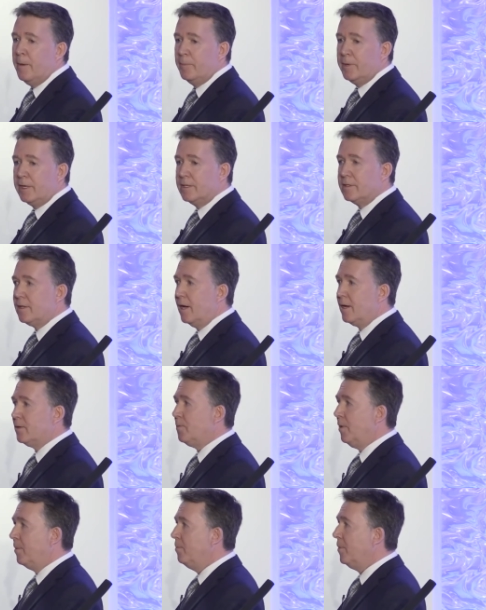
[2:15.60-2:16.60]
because
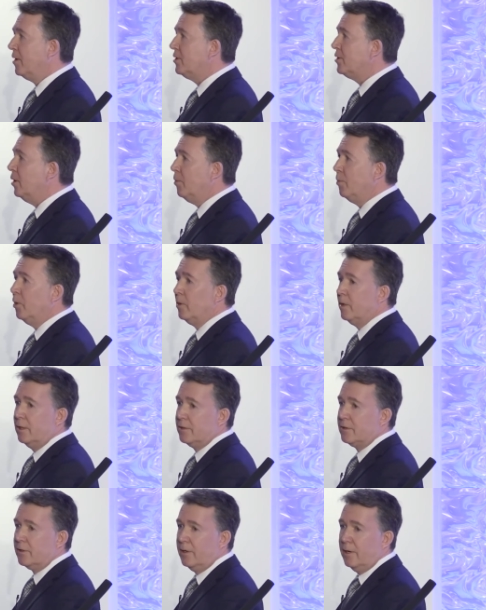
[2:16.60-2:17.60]
that's when most of the
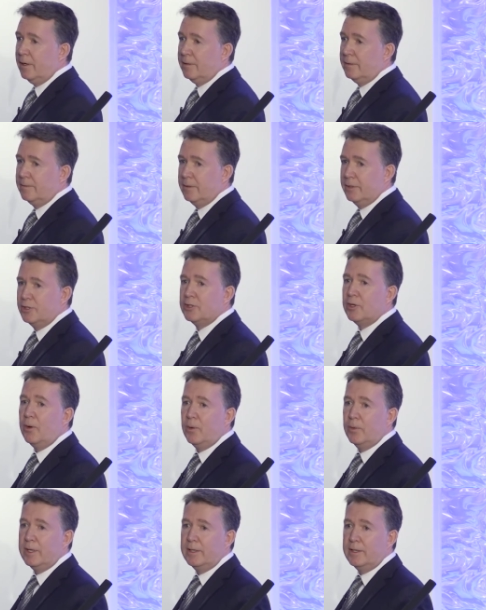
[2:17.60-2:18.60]
boilers are
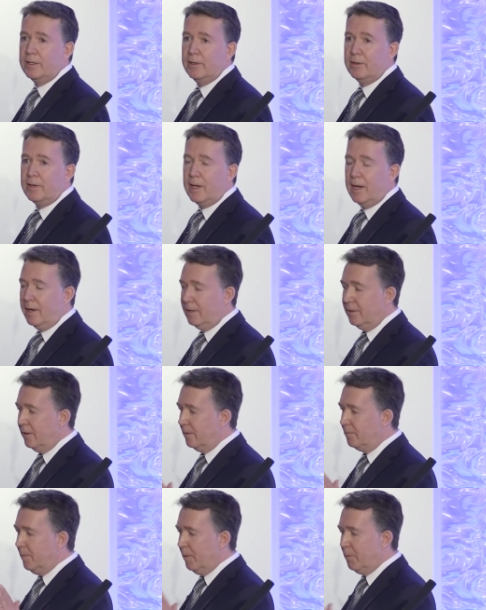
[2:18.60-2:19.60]
sold in the U K. You
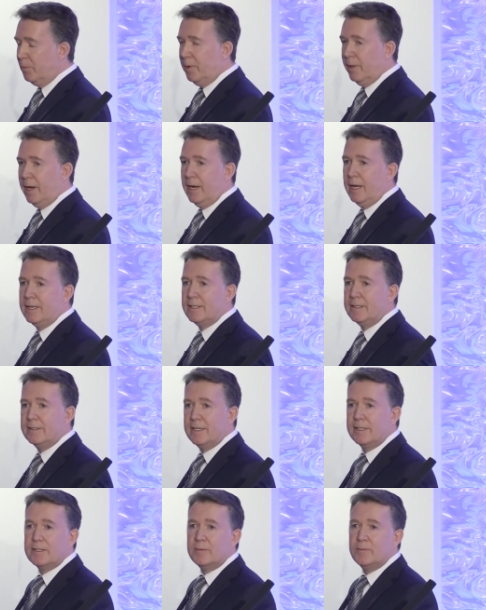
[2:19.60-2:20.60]
know, people put their heating
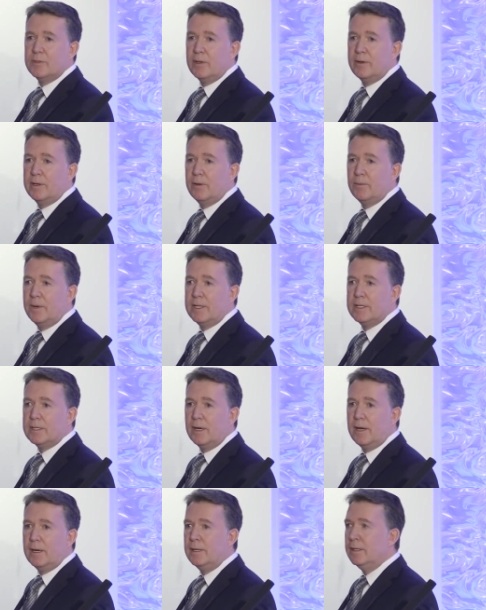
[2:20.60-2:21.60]
systems on in the
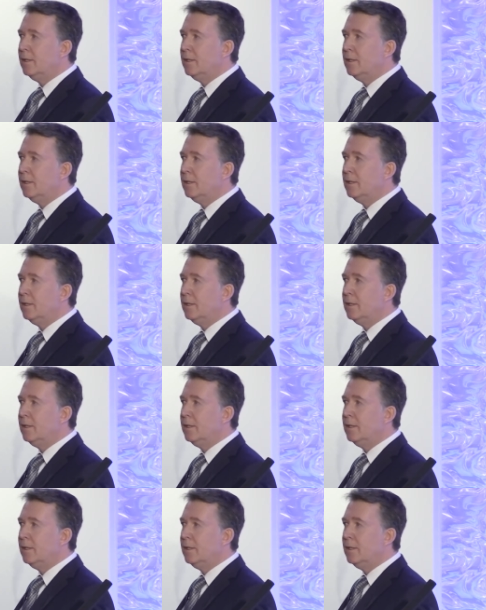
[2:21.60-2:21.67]
winter,